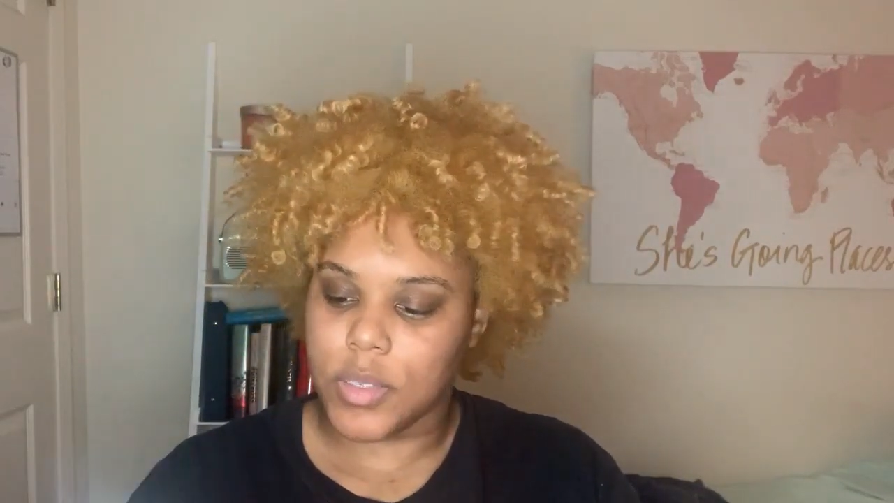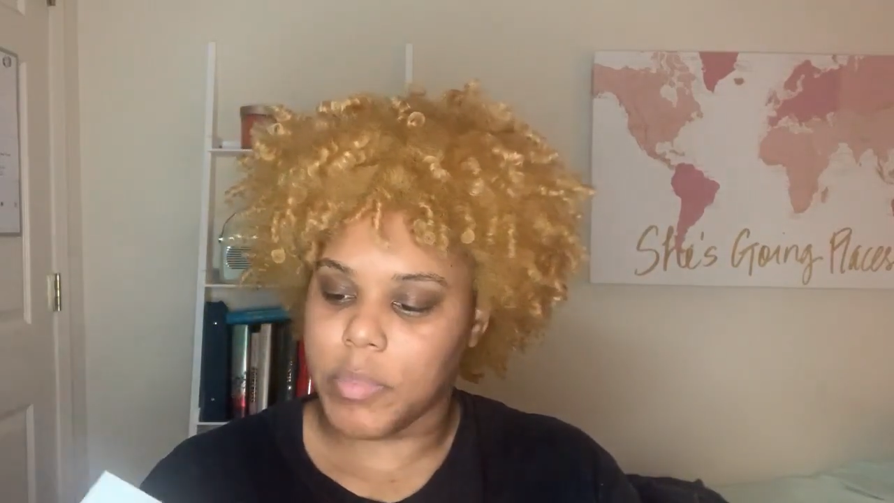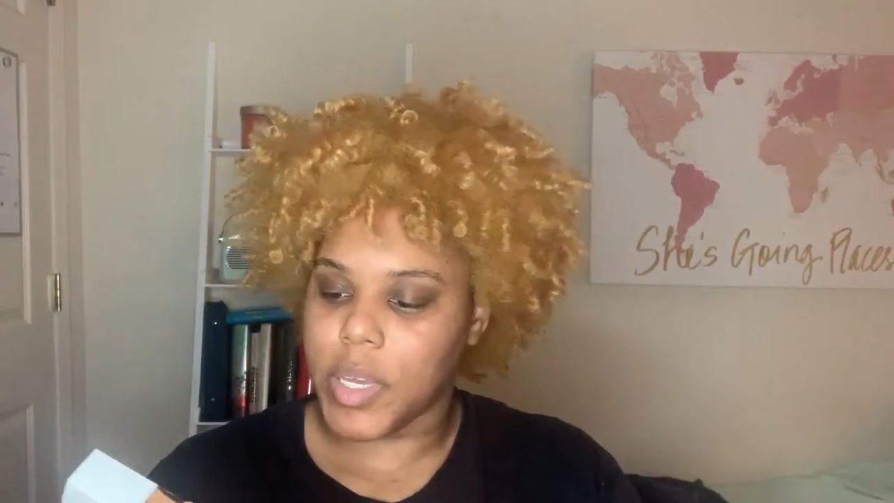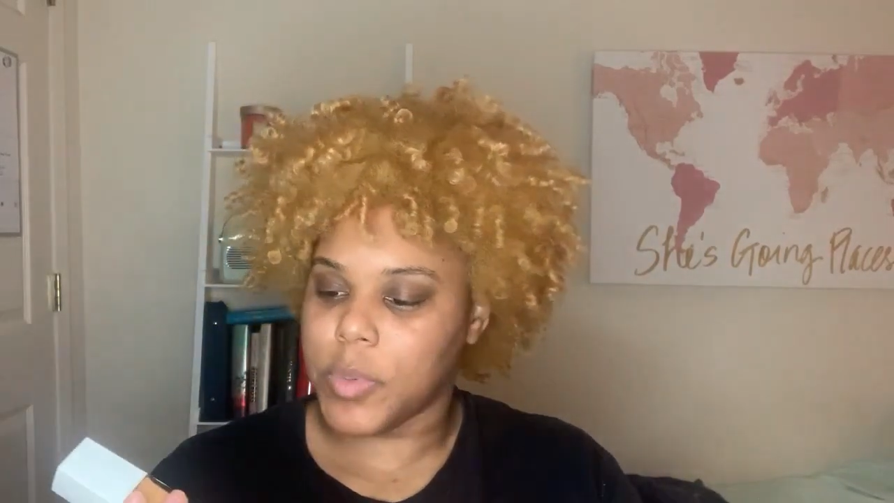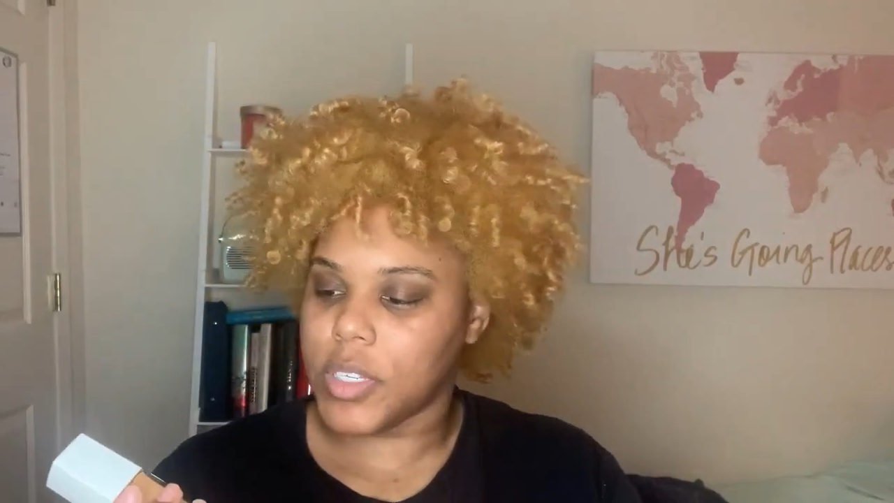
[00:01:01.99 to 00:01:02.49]

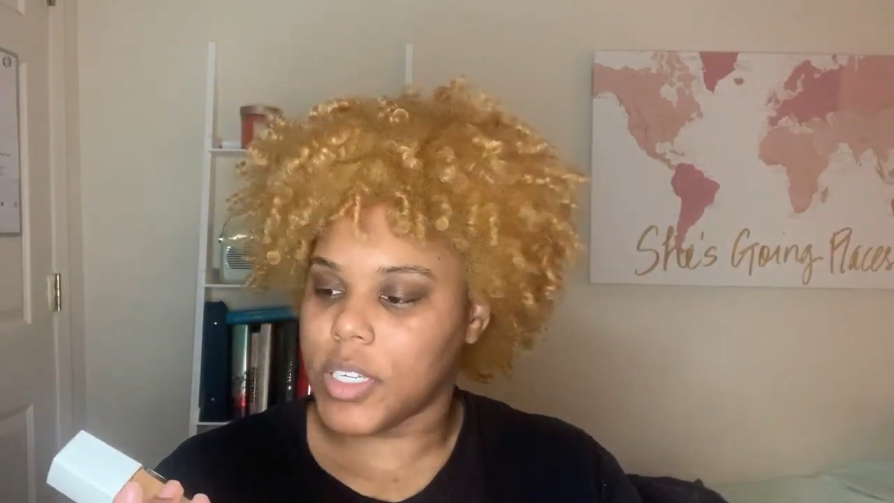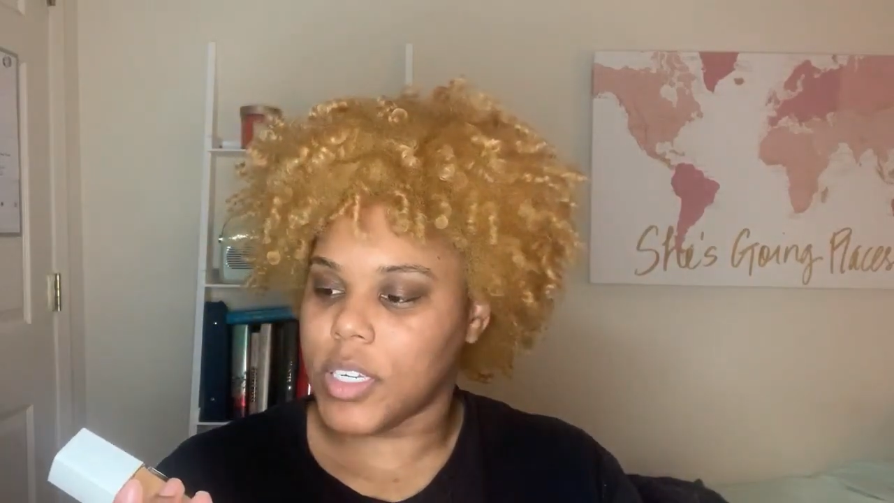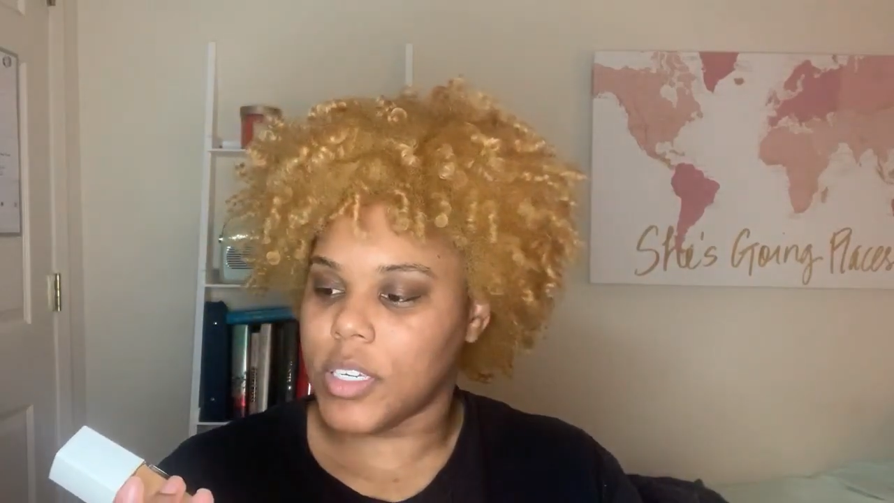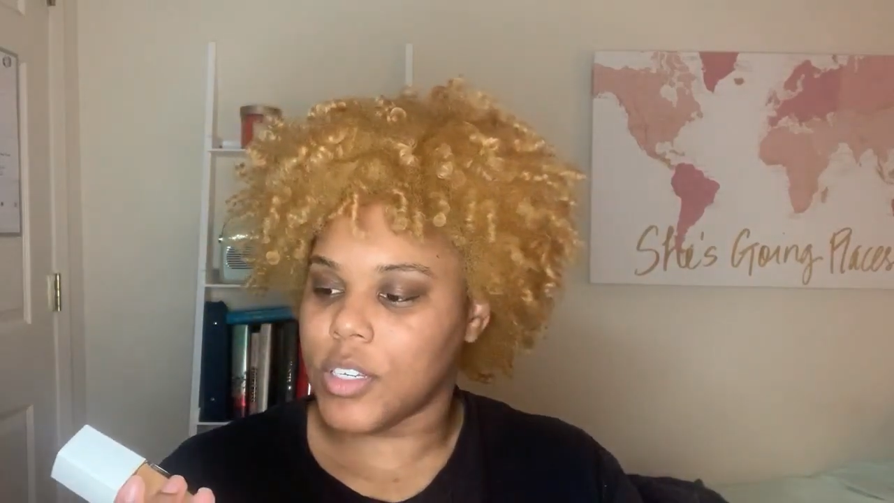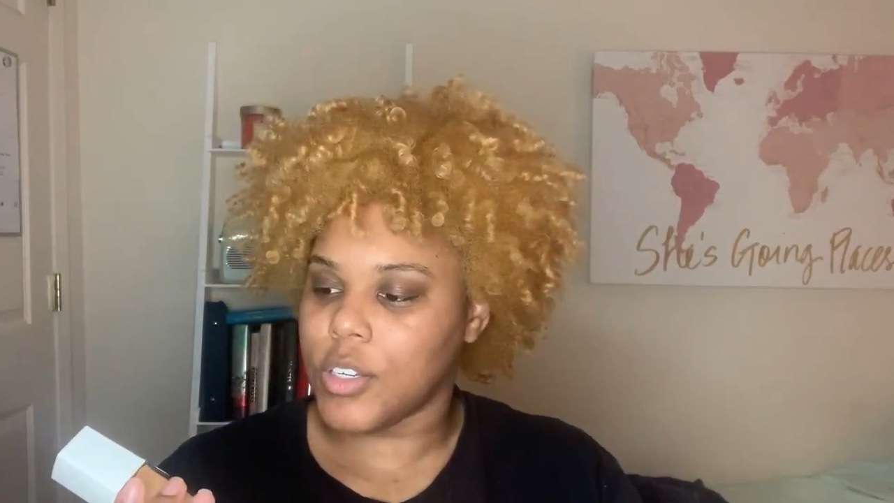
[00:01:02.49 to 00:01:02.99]

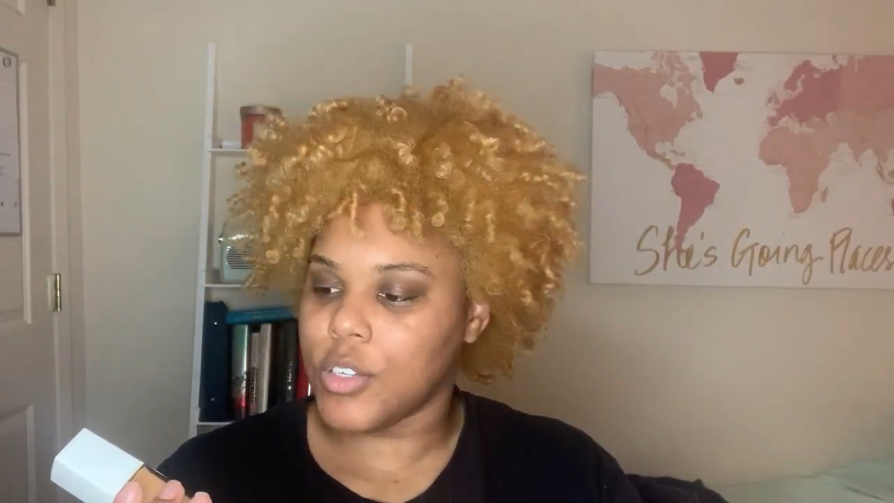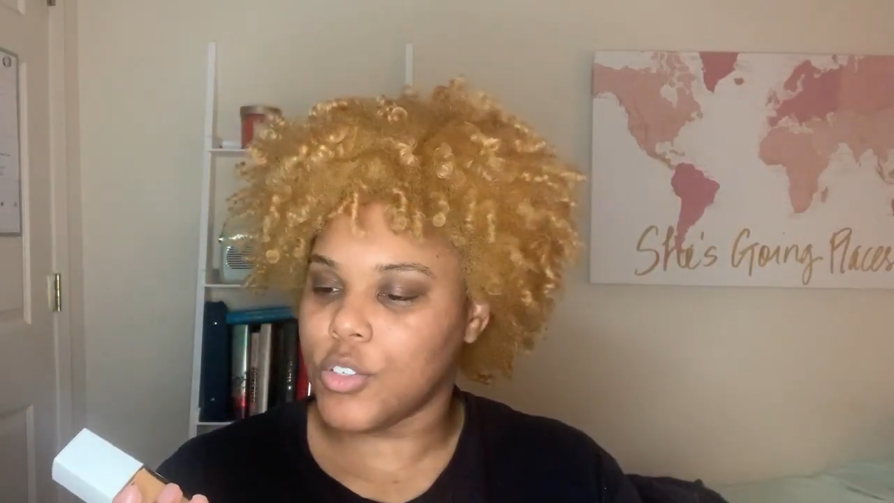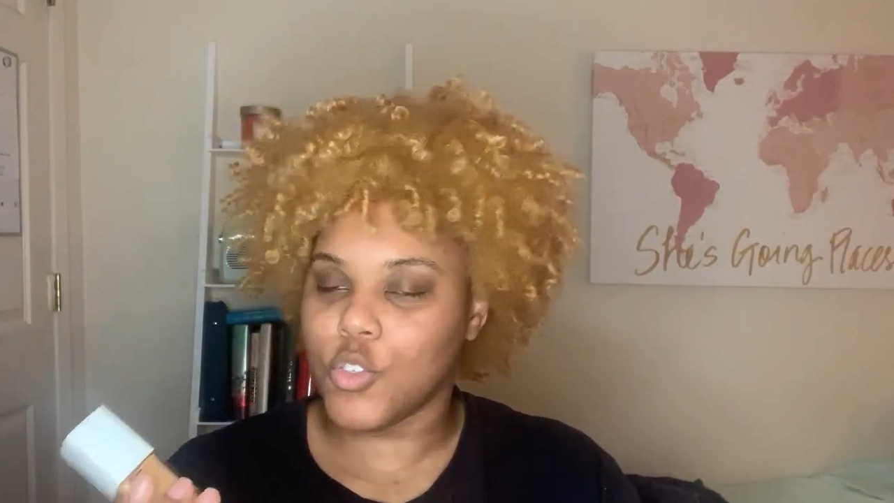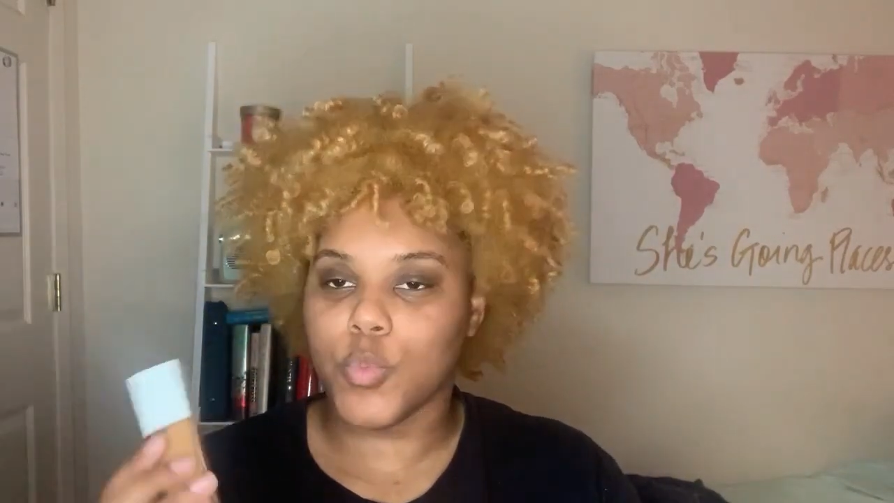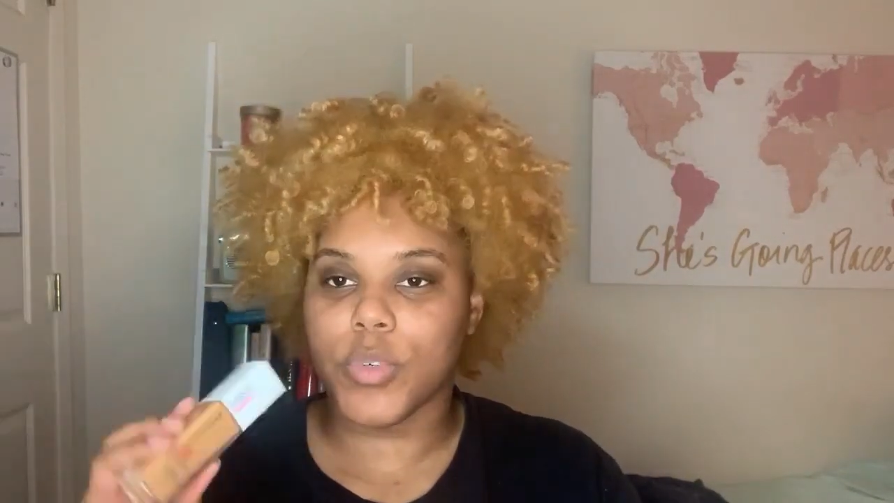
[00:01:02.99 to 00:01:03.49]
Maybelline
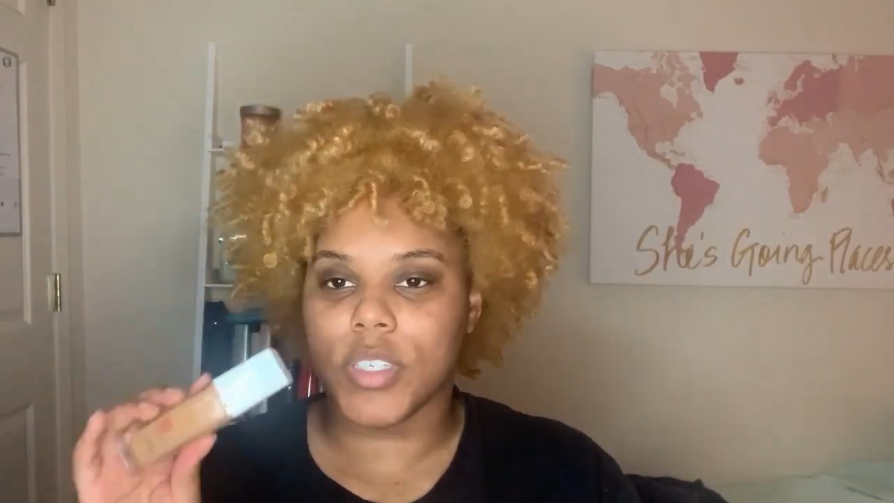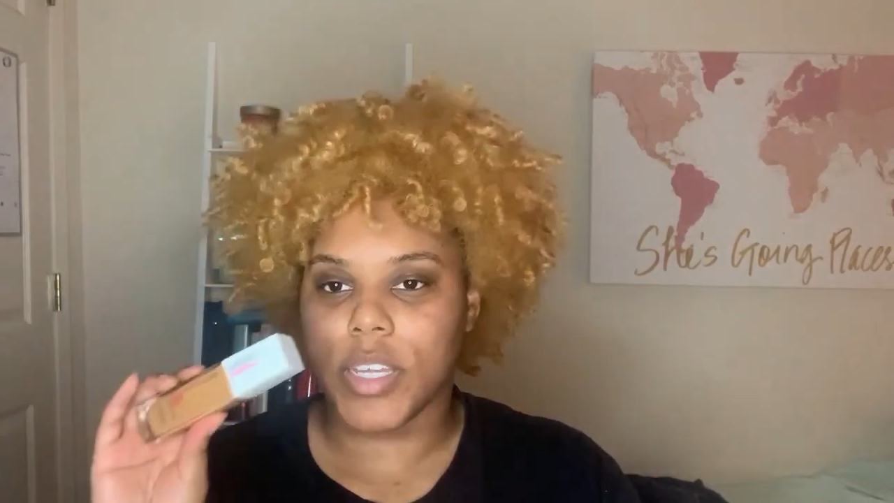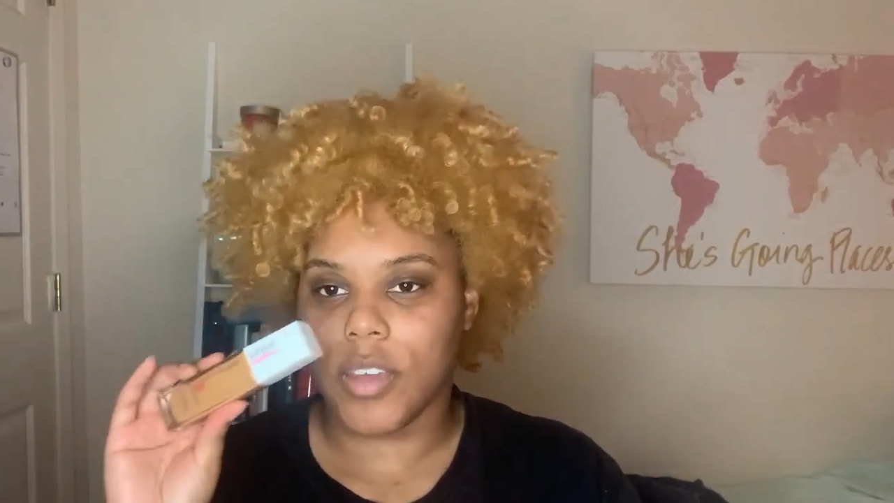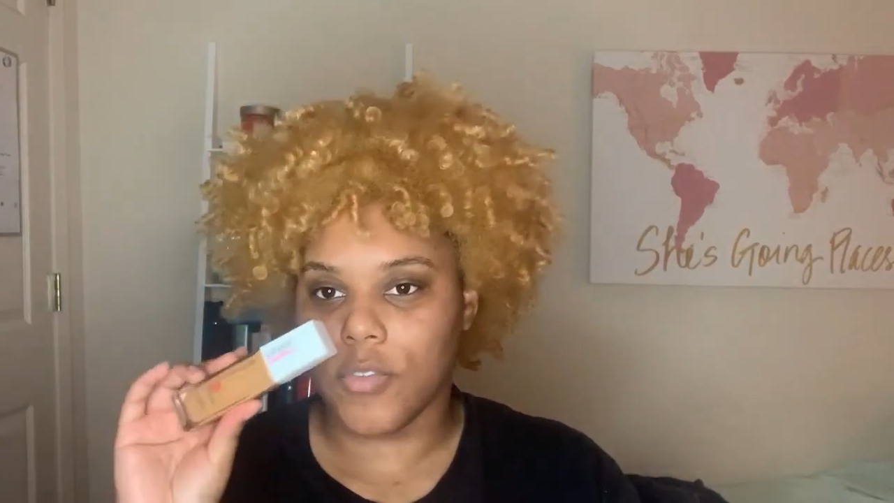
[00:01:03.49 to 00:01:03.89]
Super Stay